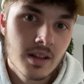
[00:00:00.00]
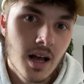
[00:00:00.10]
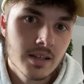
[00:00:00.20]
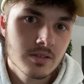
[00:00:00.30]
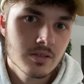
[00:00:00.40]

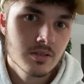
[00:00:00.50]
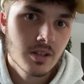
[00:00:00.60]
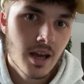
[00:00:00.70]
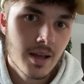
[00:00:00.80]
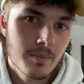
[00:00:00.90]
lights
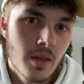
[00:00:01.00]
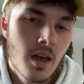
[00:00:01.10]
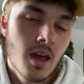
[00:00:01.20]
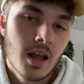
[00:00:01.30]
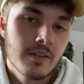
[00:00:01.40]
game.
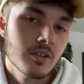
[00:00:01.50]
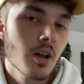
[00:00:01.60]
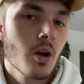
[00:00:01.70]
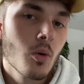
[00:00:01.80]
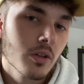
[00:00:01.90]
And if you
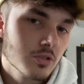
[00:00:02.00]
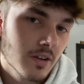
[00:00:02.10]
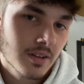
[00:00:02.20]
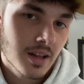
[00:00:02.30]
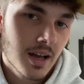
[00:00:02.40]
don't know what the
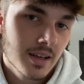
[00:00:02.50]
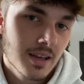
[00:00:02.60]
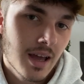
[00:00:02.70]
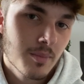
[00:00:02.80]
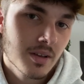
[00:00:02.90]
traffic light
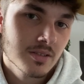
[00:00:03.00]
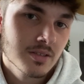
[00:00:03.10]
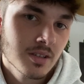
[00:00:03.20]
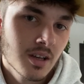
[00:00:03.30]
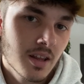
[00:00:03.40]
game
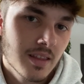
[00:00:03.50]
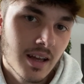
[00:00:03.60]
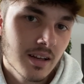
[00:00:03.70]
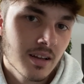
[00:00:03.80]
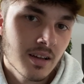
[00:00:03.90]
is,
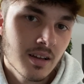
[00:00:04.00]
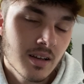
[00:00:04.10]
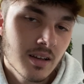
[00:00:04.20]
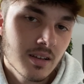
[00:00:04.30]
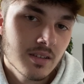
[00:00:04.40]
then
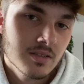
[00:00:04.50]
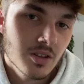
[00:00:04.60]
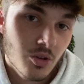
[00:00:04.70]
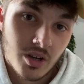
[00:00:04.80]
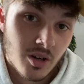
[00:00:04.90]

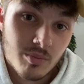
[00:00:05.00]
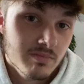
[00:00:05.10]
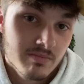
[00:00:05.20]
look it up.